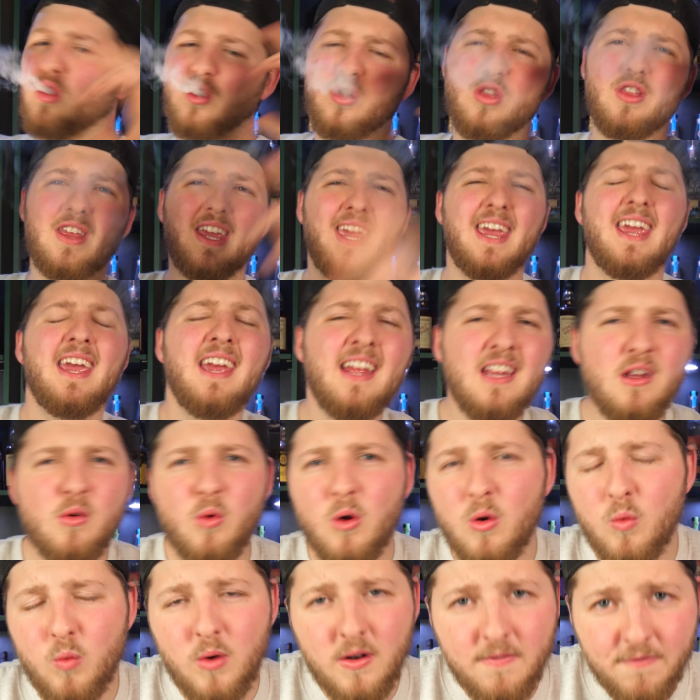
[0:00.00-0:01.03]
The
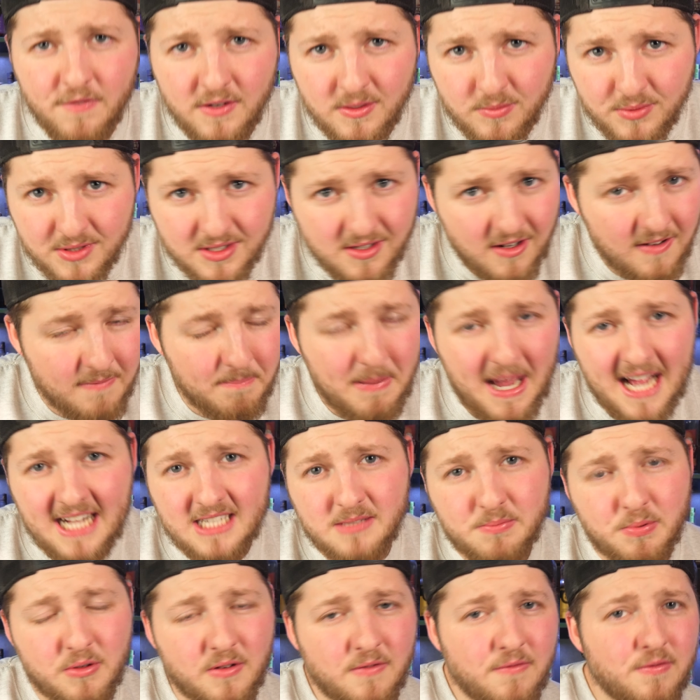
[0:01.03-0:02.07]
annual Woodford Reserve
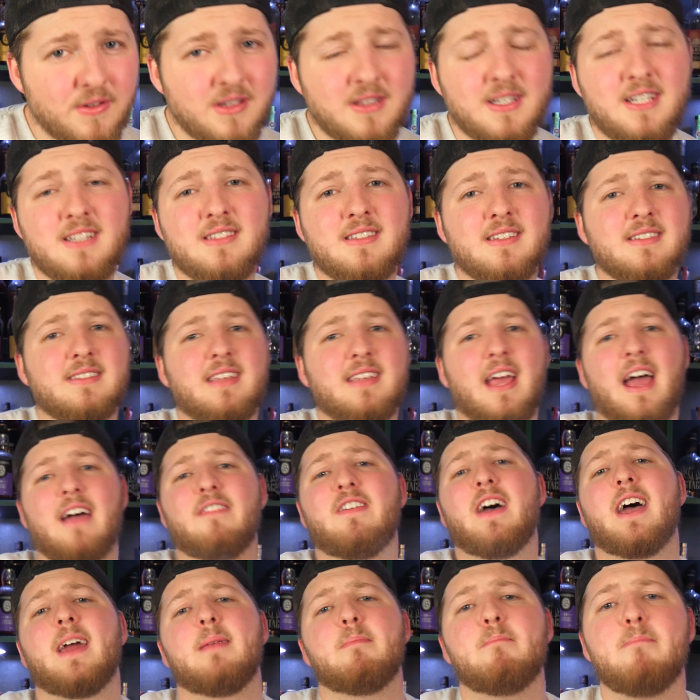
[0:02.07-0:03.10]
Batch Proof releases have
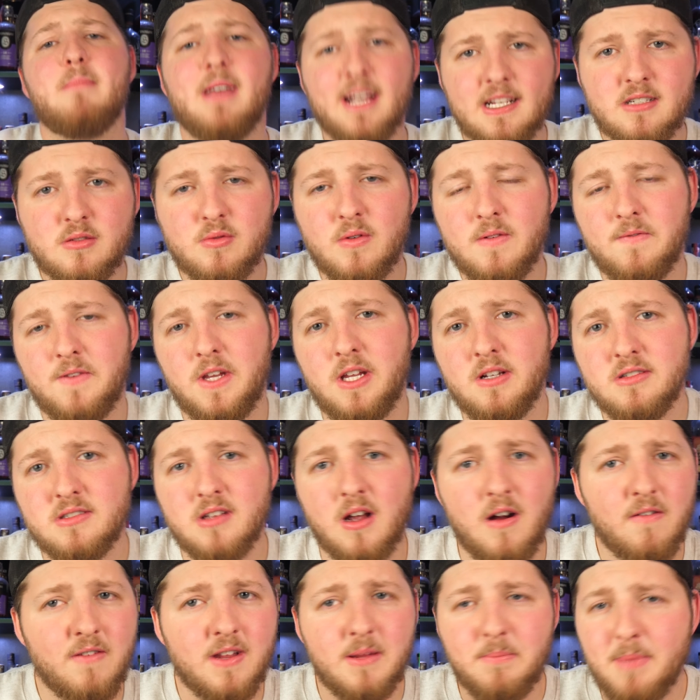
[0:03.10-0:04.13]
had mixed reviews
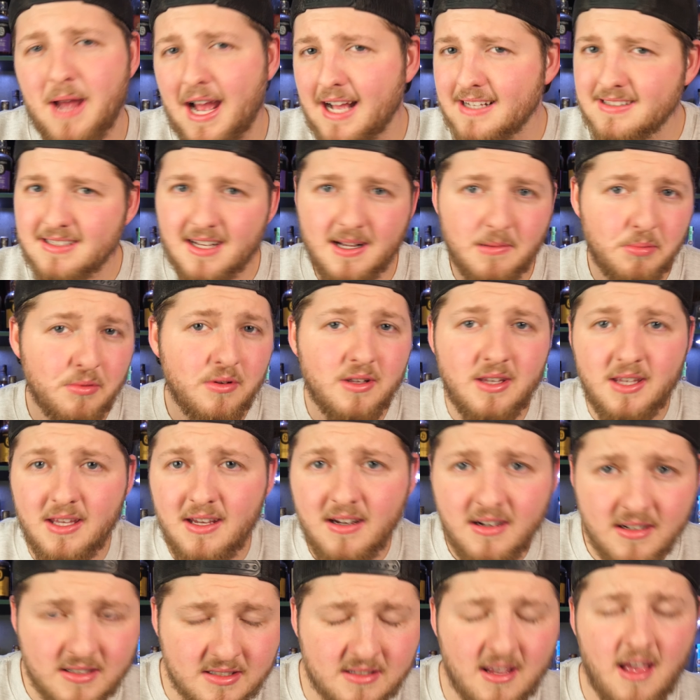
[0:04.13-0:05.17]
over the past couple of
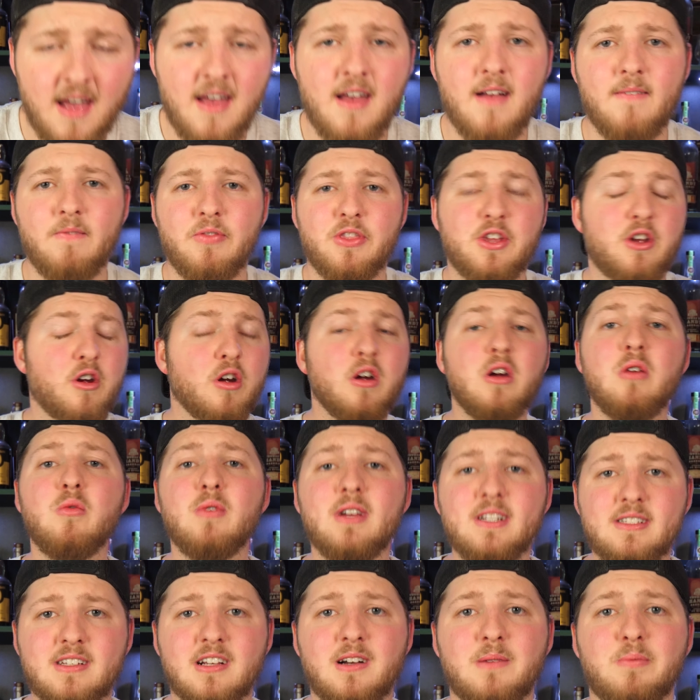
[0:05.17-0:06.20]
years. The current
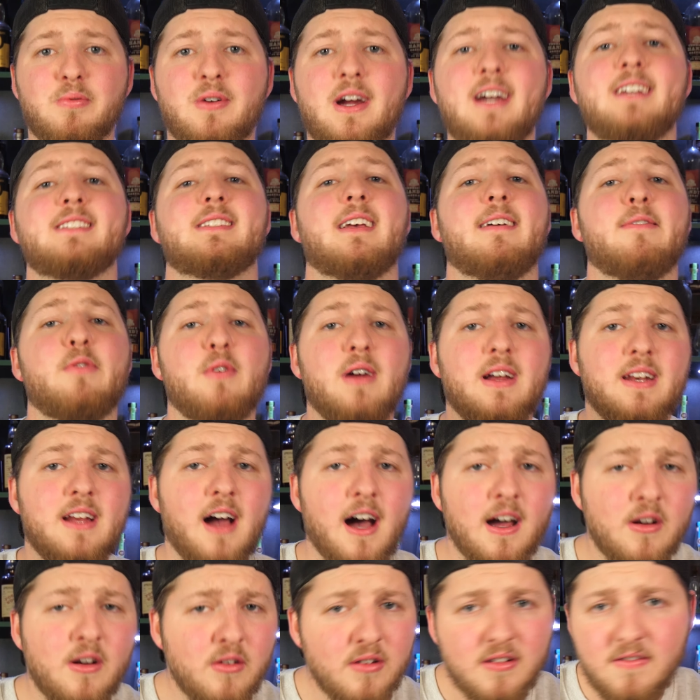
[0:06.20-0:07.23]
retail price of around
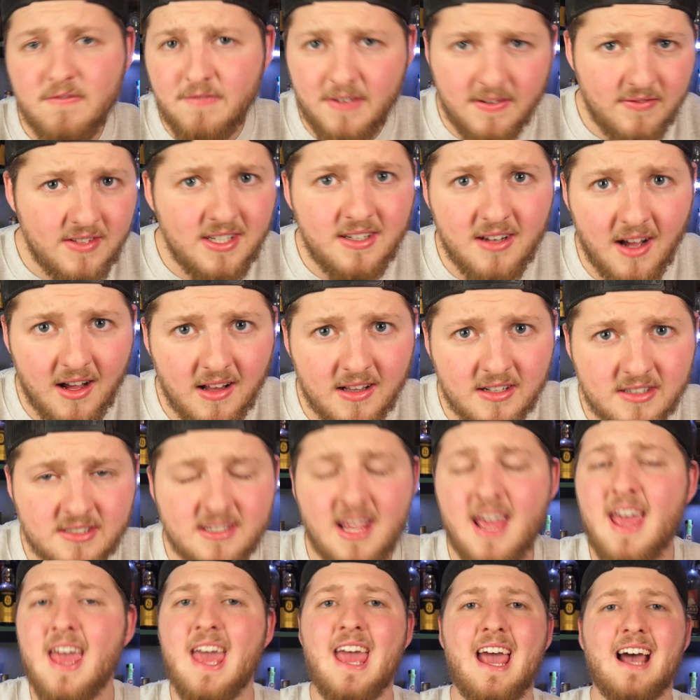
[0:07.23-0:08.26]
$150
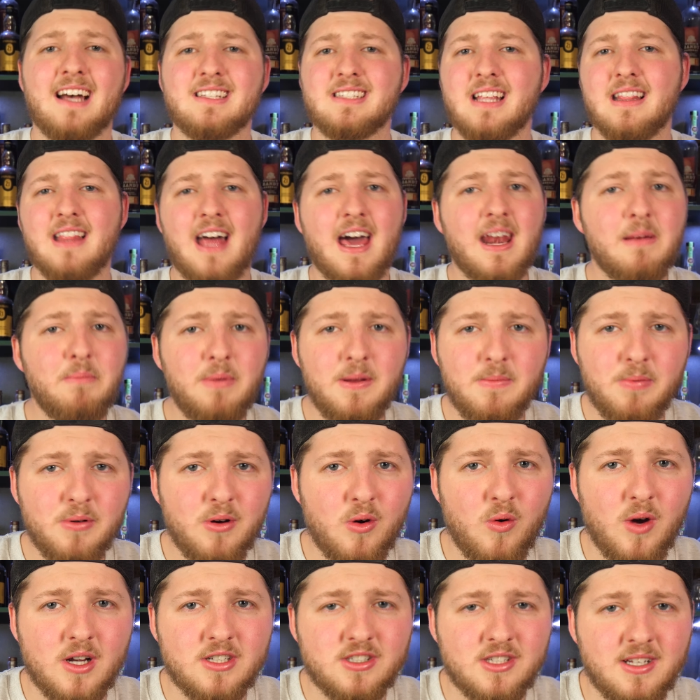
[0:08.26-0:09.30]
has a lot of people
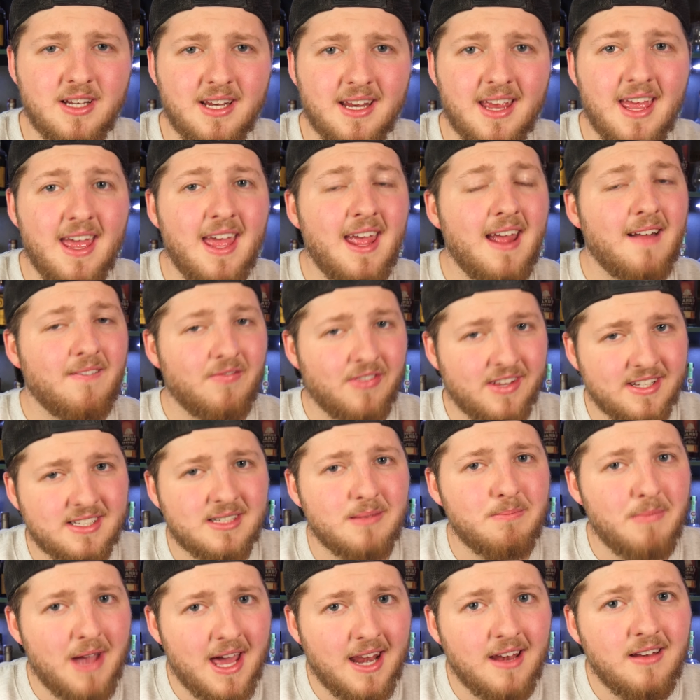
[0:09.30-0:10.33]
questioning if this
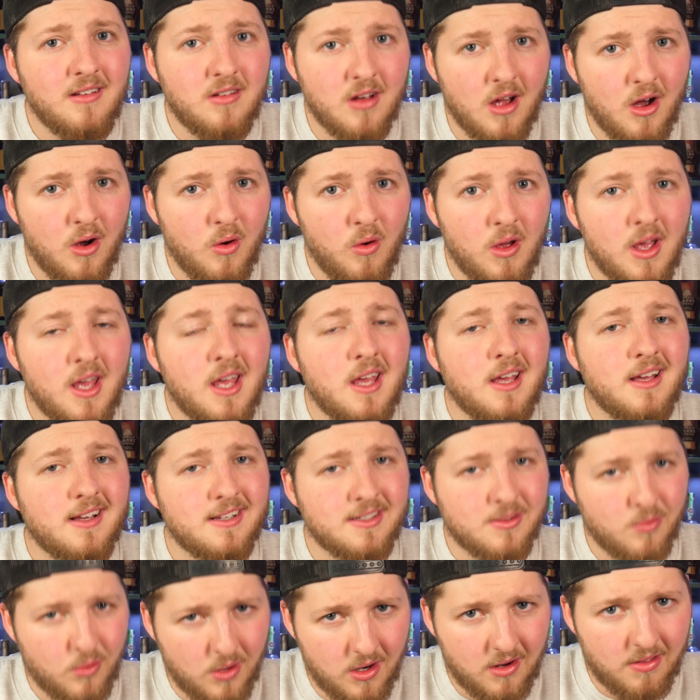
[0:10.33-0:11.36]
amount of dough
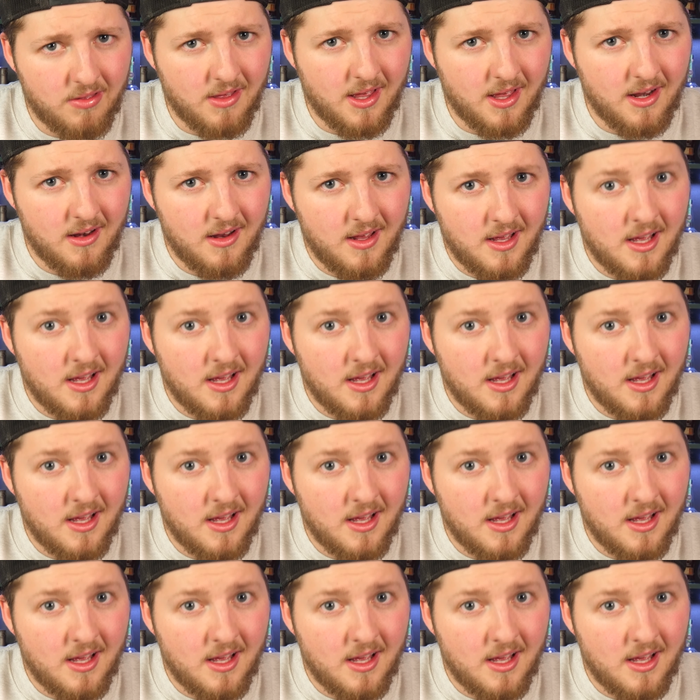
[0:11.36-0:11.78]
is worth it.